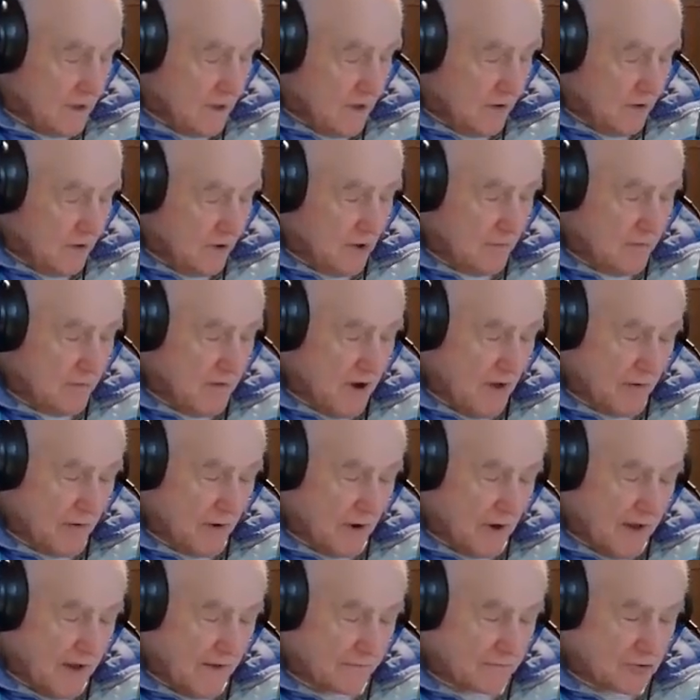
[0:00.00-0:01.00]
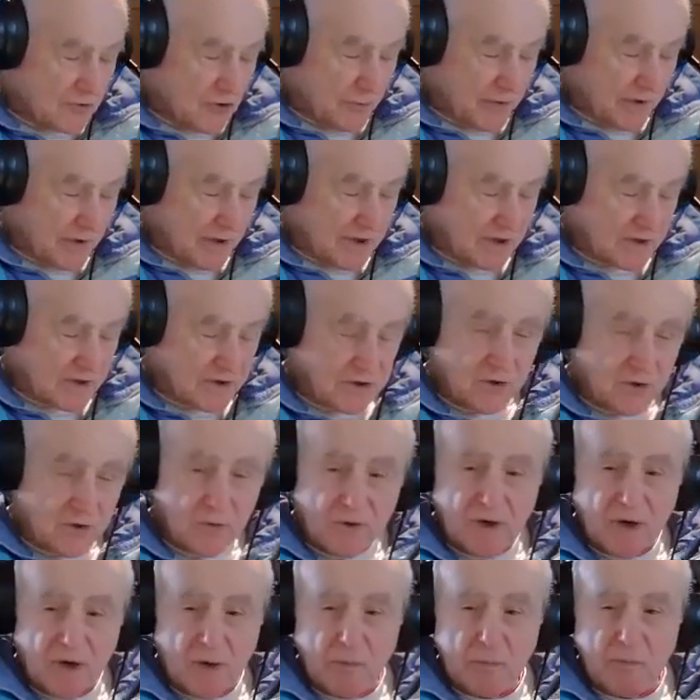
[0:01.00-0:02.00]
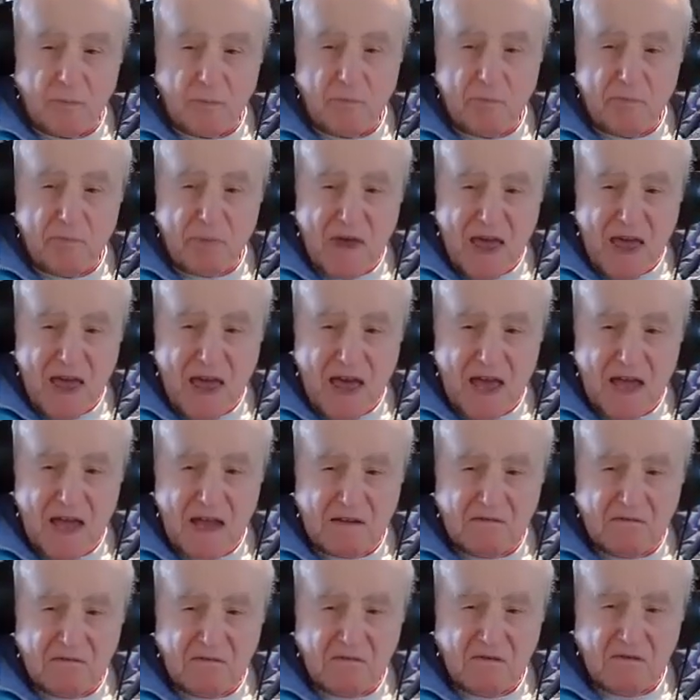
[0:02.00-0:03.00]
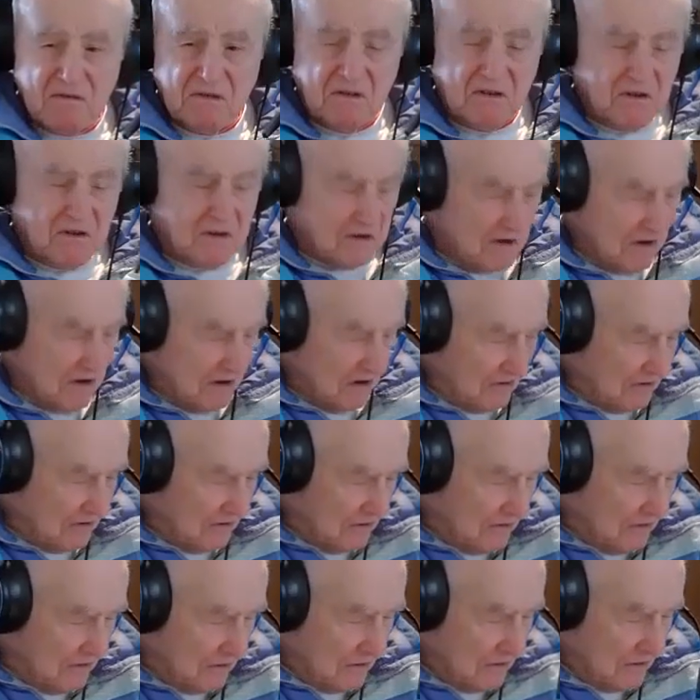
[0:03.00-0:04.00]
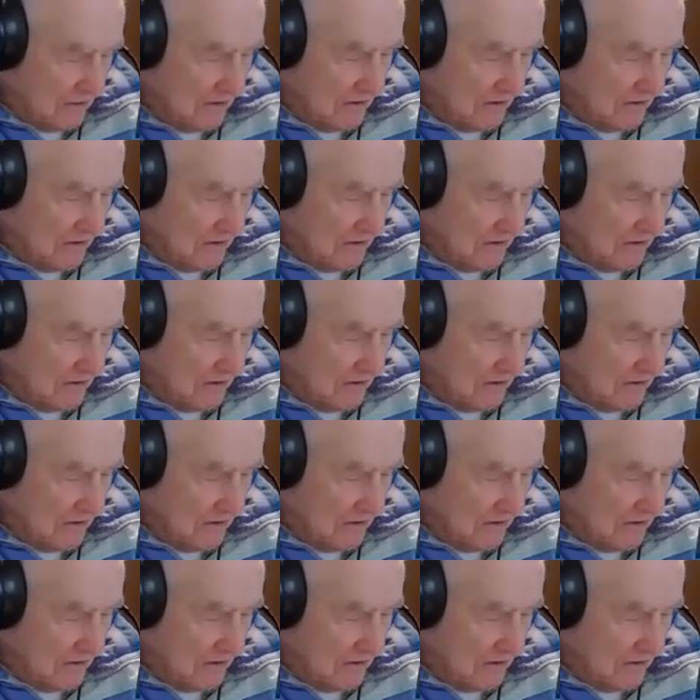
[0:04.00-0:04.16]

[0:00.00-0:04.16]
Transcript: Your mother left you because you were a bad girl.